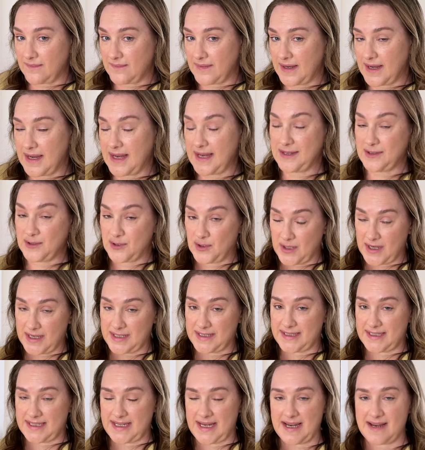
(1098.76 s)

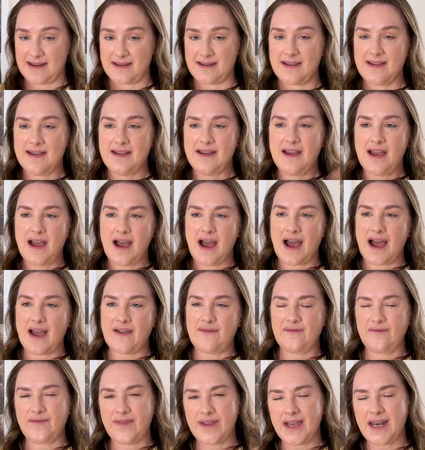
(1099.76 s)
interesting. I
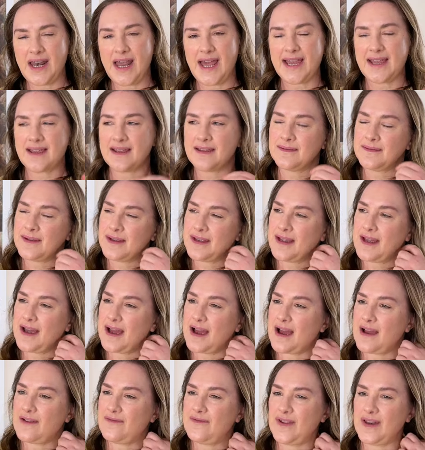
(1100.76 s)
feel
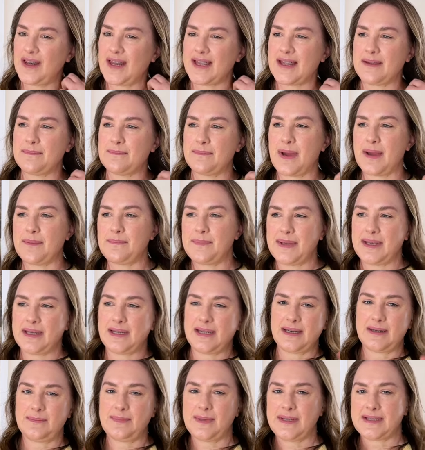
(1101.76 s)
like it might be a
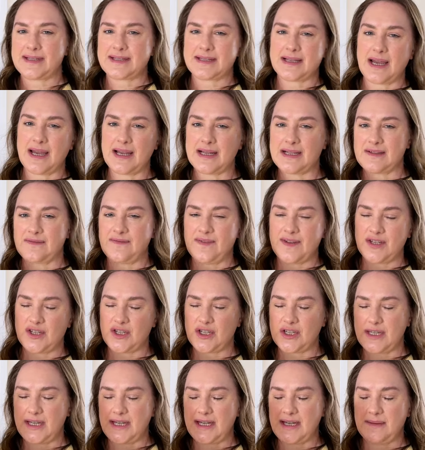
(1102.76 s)
little bit science
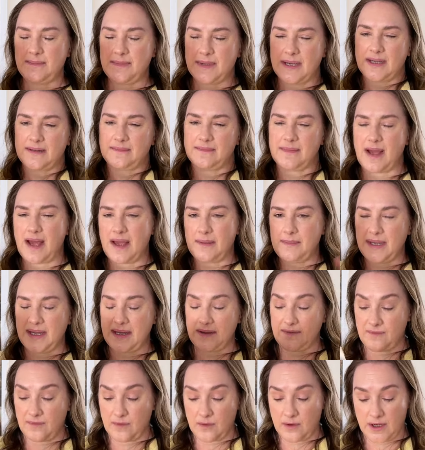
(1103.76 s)
fiction-y, but I'm here
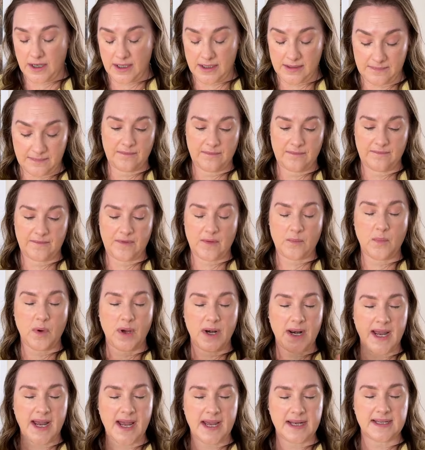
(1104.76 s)
for it. From what
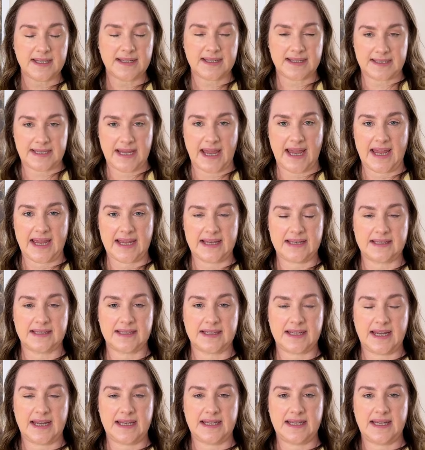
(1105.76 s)
I understand,
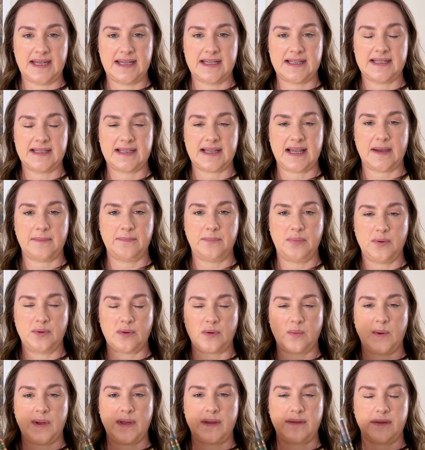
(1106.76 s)
it is a
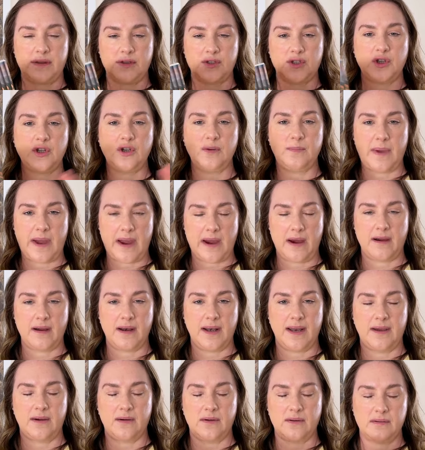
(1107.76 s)
book with
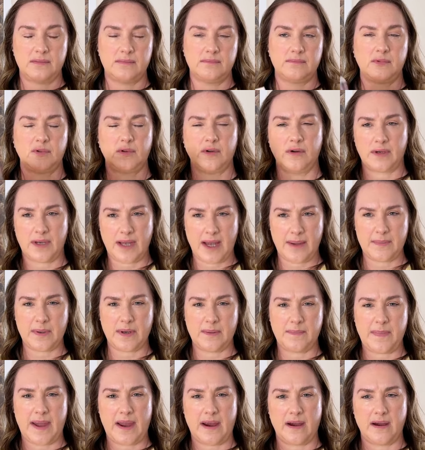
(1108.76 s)
a couple
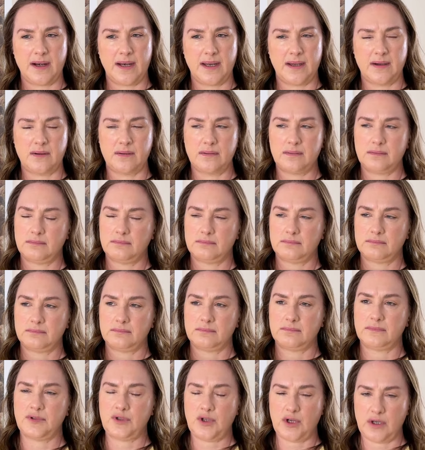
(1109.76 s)
of parallel
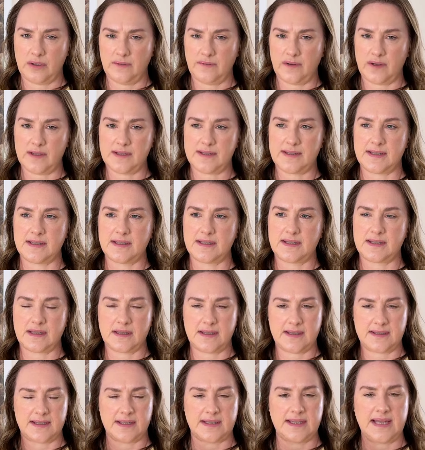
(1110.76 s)
universes. So
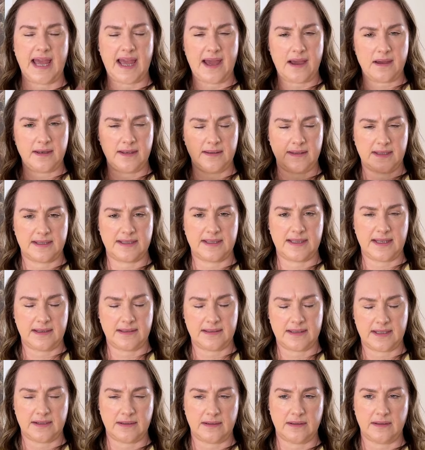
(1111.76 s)
there's a town in the
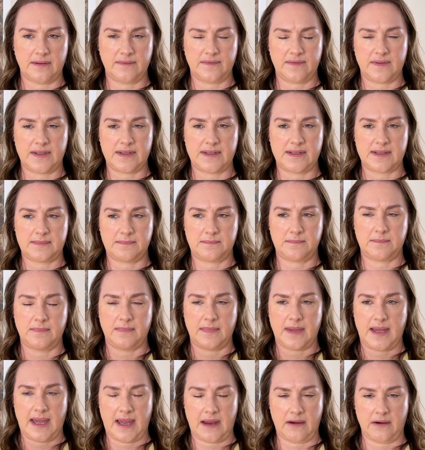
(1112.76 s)
center of this
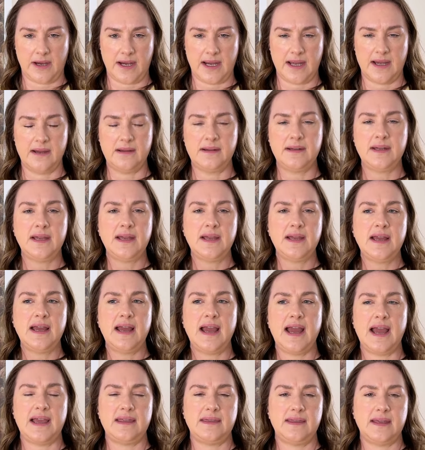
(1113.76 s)
area,
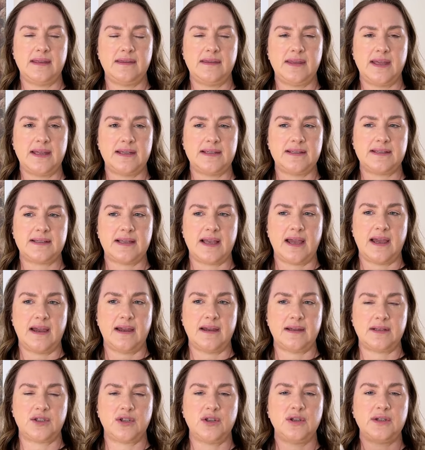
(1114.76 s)
and then there's
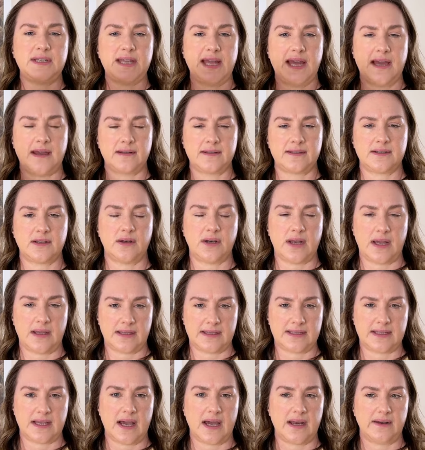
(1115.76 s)
two towns on either
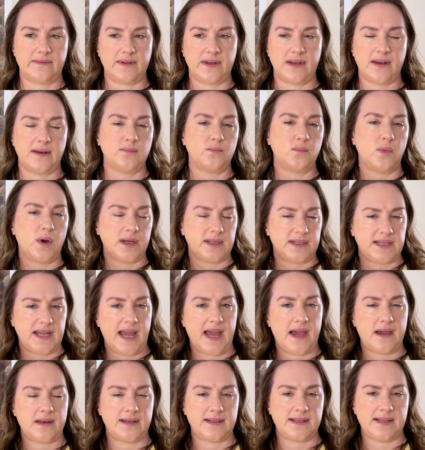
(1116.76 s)
side of it. And one
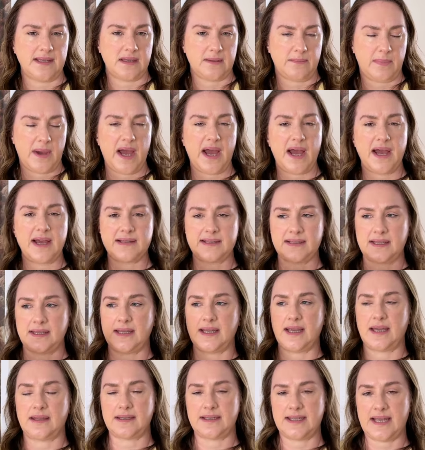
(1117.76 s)
town is in the past and
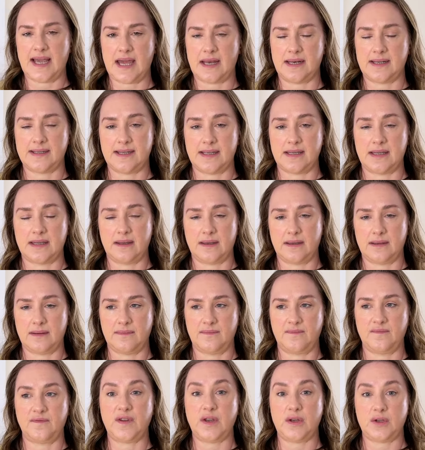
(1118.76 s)
the other town is in the
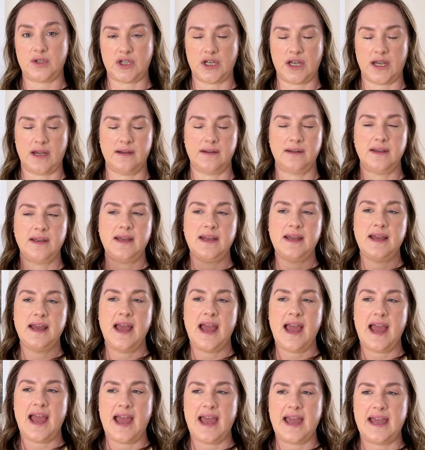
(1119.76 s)
future.
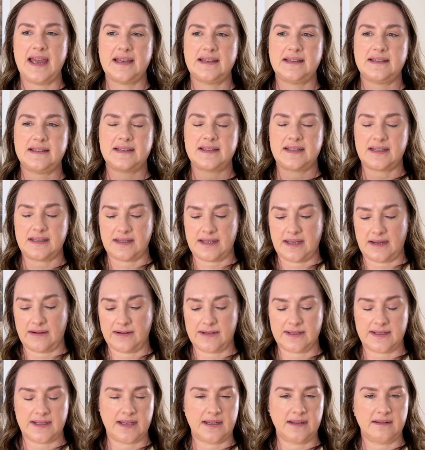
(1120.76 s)
And there
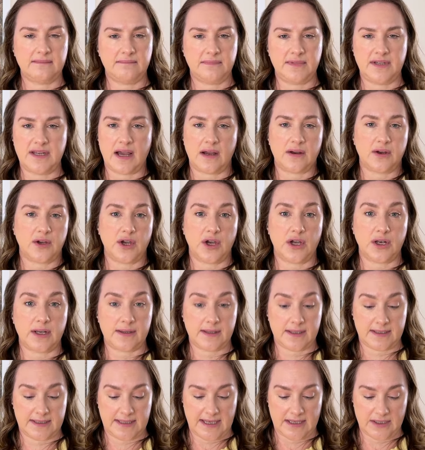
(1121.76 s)
is a young girl at
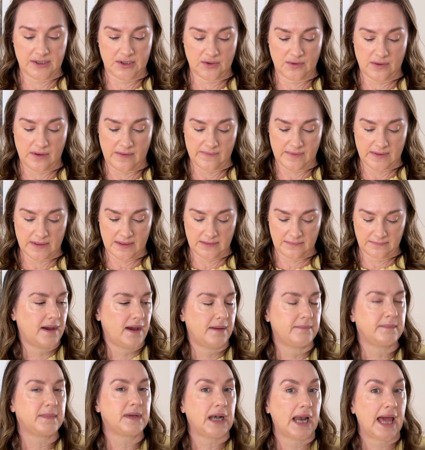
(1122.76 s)
the center of it.
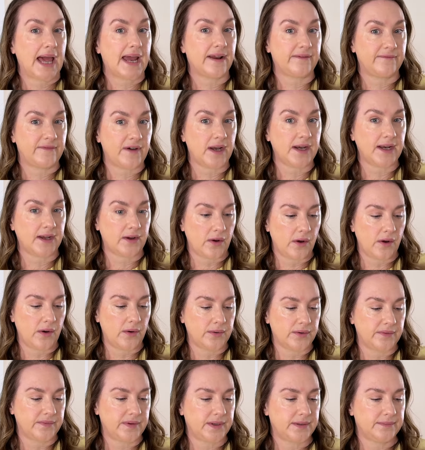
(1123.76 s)
I'm glad I finally got
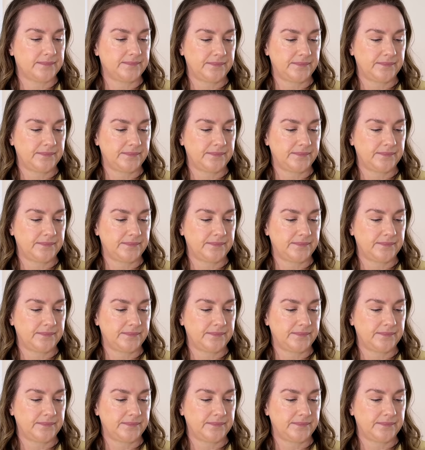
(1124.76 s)
hold of it.